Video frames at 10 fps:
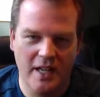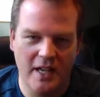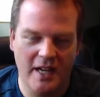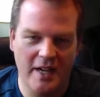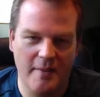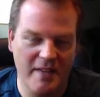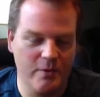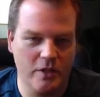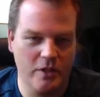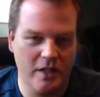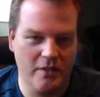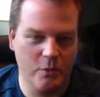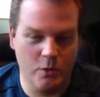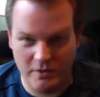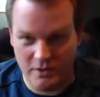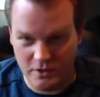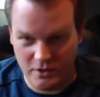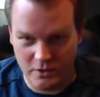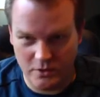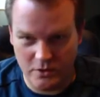if it were ever
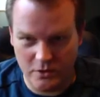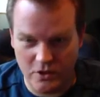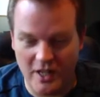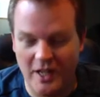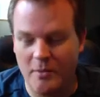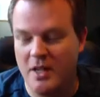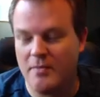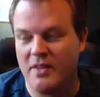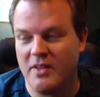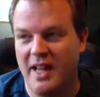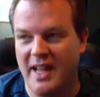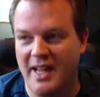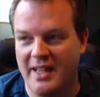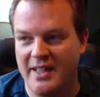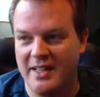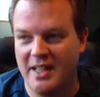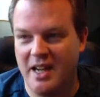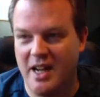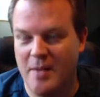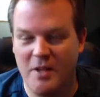to drop. And
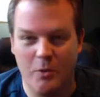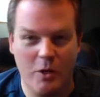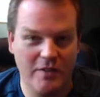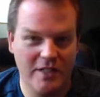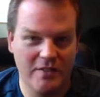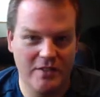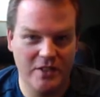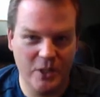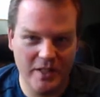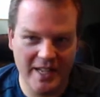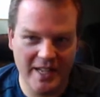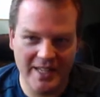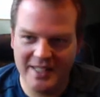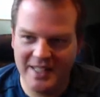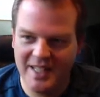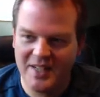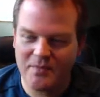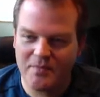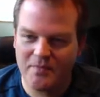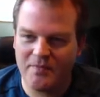I'm not aware of it ever doing that.
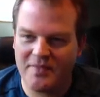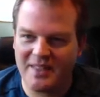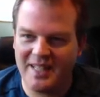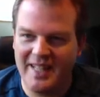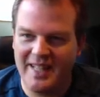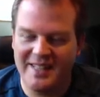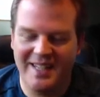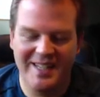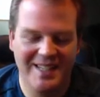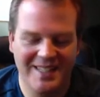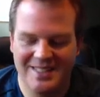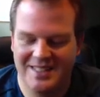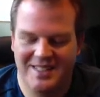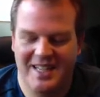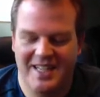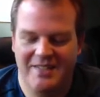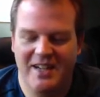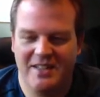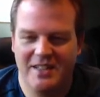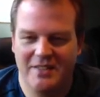And the
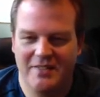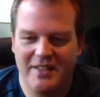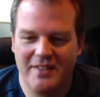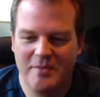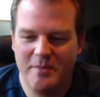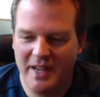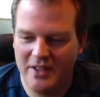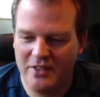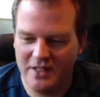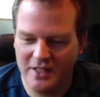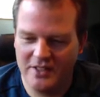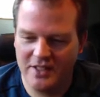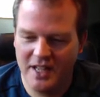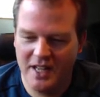fact of the matter is,